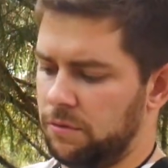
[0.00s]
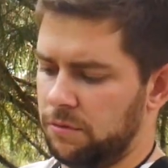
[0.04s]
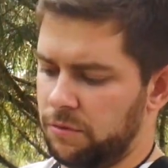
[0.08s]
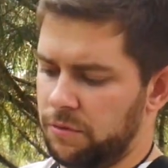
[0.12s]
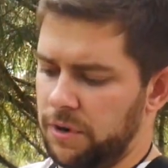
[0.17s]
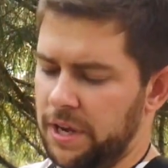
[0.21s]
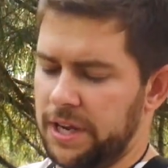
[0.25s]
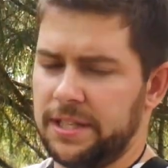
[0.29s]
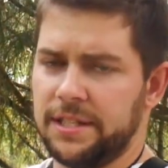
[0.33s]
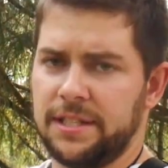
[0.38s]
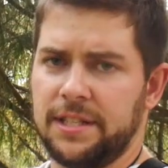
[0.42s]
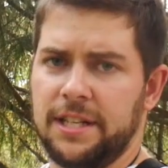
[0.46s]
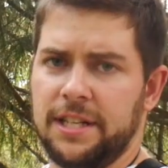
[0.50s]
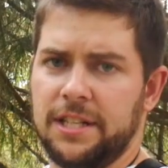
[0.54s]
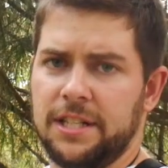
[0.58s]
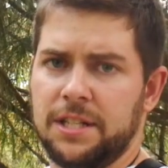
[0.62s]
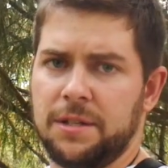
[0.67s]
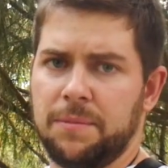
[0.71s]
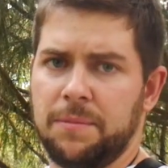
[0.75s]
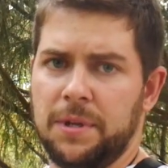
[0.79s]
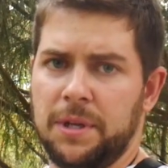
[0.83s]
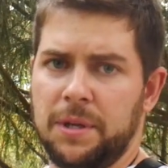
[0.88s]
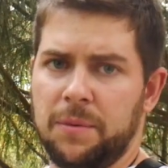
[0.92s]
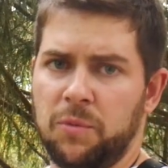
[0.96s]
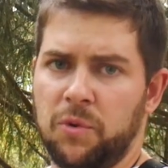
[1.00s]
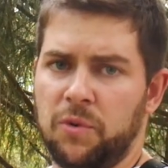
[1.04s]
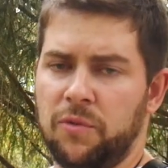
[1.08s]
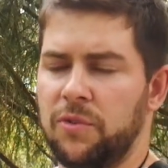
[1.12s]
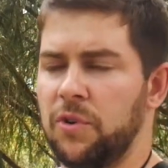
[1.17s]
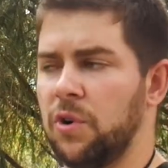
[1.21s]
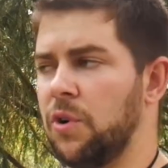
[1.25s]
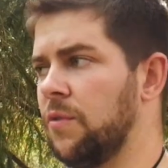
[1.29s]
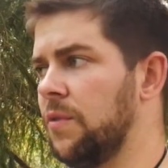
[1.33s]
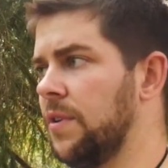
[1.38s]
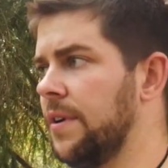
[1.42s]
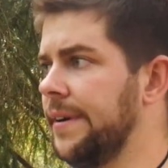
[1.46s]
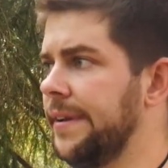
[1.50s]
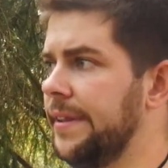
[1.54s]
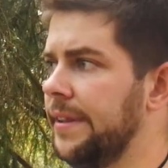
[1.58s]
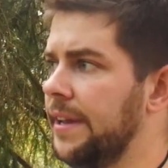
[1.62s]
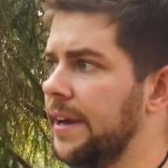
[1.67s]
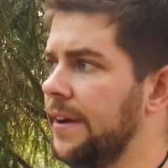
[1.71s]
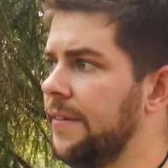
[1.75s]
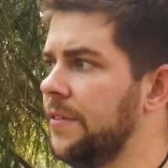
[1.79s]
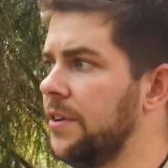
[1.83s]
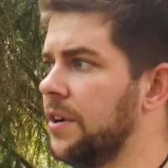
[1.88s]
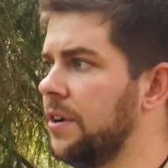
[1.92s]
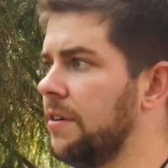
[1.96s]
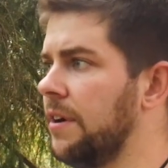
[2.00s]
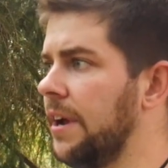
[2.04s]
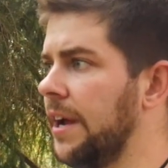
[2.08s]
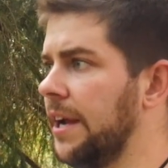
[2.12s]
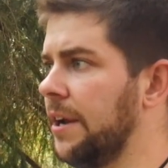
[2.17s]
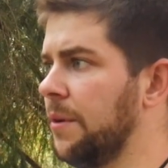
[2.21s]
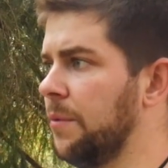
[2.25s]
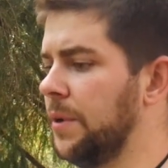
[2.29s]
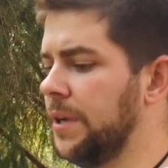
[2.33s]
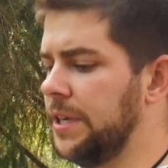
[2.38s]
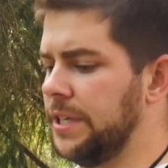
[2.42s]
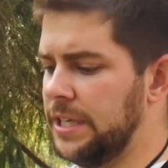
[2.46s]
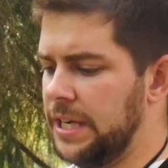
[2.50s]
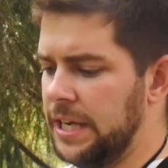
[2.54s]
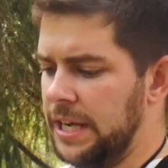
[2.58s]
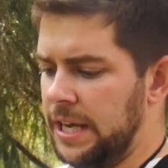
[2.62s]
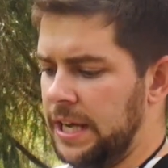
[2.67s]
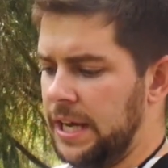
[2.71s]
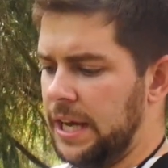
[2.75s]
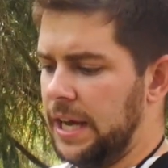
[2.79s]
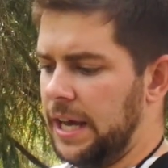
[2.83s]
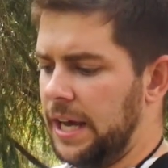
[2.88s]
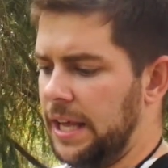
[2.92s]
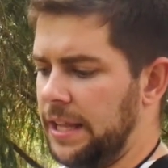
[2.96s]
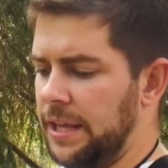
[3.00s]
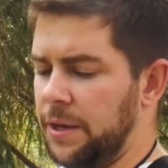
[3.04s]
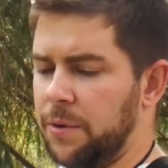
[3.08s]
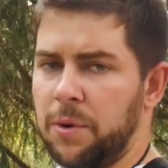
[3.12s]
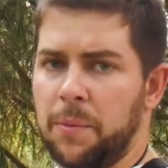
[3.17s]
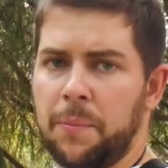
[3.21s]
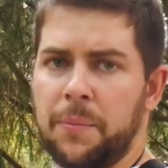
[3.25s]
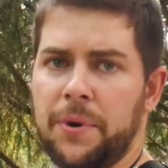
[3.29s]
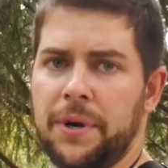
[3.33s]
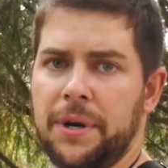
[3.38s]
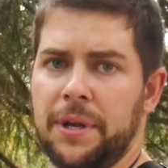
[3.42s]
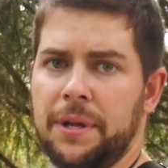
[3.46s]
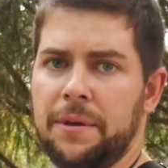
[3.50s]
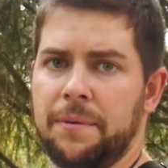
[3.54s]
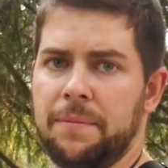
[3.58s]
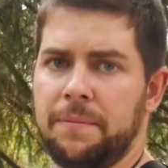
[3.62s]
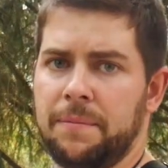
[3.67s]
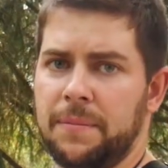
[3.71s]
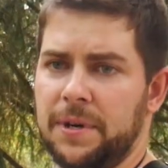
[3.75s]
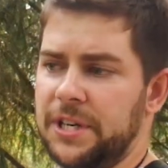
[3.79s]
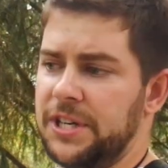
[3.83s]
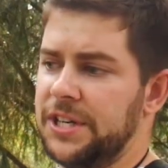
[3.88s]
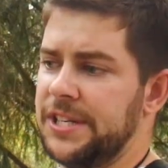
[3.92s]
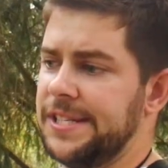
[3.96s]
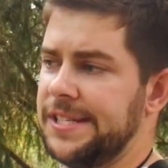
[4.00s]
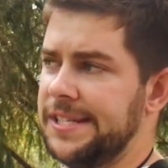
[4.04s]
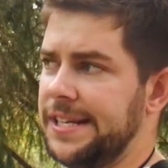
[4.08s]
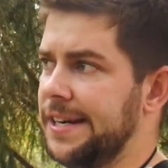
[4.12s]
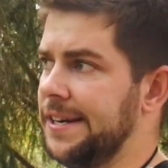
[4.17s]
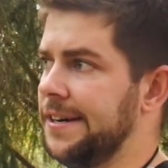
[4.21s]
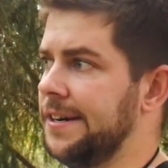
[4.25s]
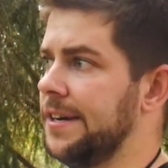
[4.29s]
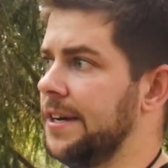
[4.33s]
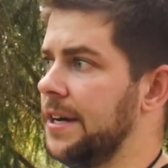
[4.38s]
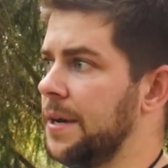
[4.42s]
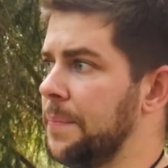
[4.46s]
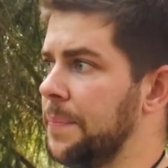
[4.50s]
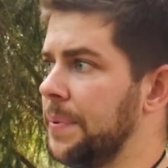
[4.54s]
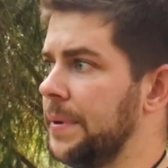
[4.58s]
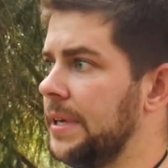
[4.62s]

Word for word: rest needs to be moved over left or right, which I think we're pretty much centered up.